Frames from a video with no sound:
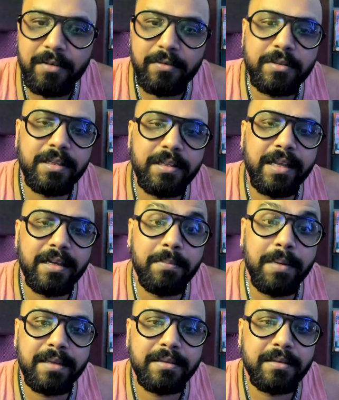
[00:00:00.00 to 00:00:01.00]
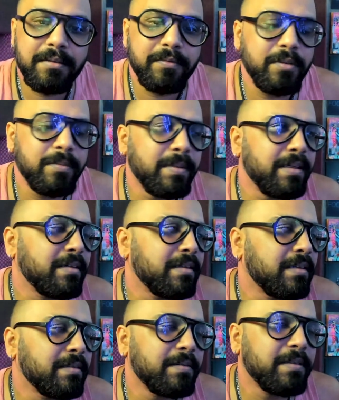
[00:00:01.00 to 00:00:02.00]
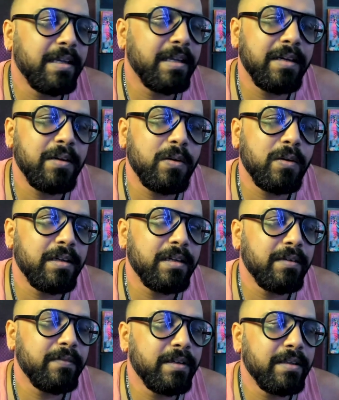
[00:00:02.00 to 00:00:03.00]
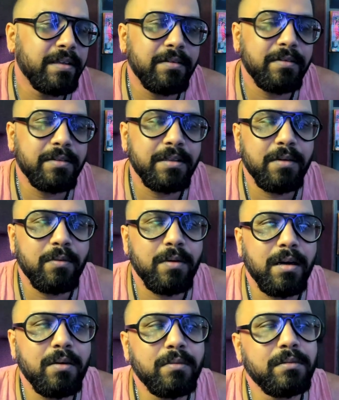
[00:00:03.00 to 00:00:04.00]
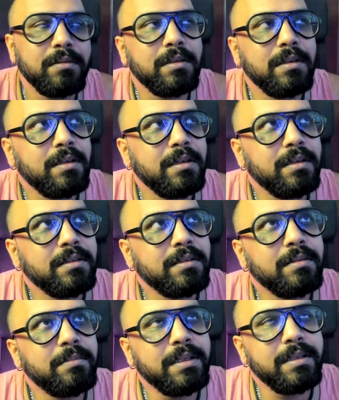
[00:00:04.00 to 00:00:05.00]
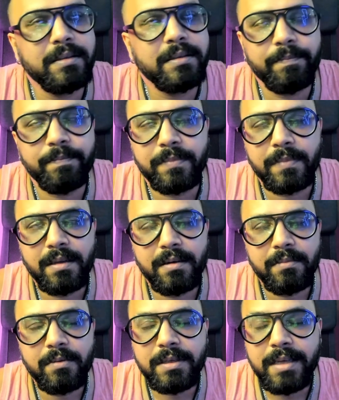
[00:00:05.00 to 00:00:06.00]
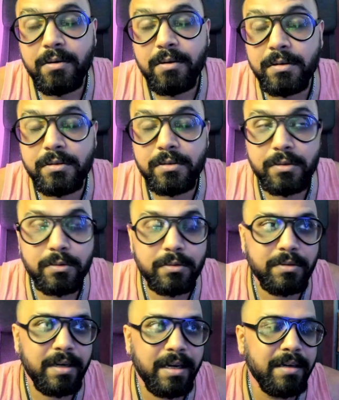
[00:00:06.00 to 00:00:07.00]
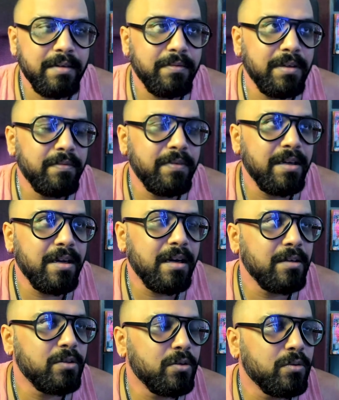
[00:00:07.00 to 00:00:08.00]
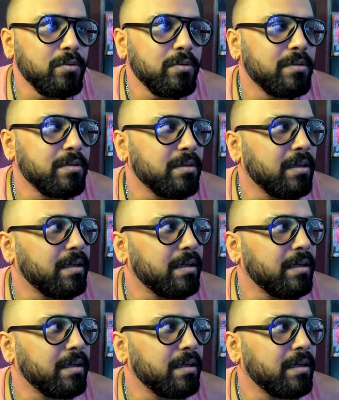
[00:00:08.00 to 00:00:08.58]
was like a blessing for me, and the air con and everything. I was like, wow, it's amazing. Because I couldn't choose, right? We can't choose.